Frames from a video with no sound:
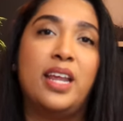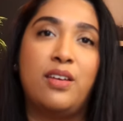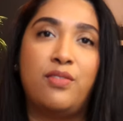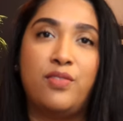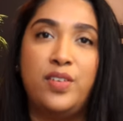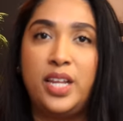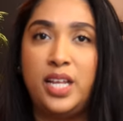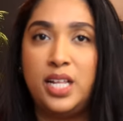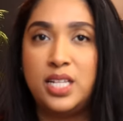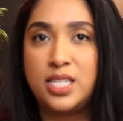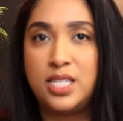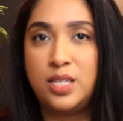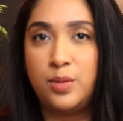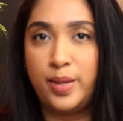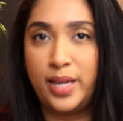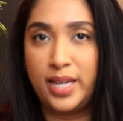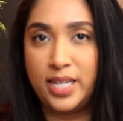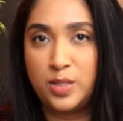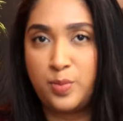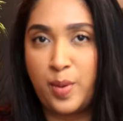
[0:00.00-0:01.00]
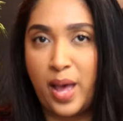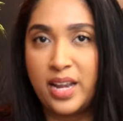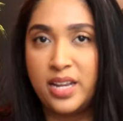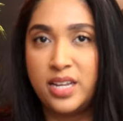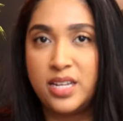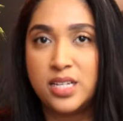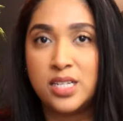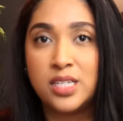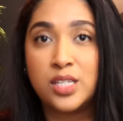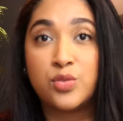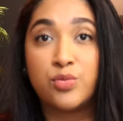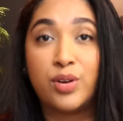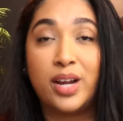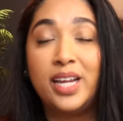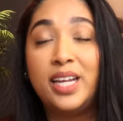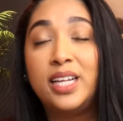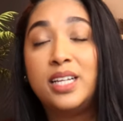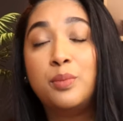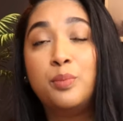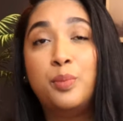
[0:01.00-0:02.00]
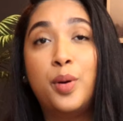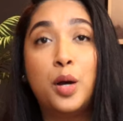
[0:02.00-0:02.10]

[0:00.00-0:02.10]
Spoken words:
if needs to be expanded, right?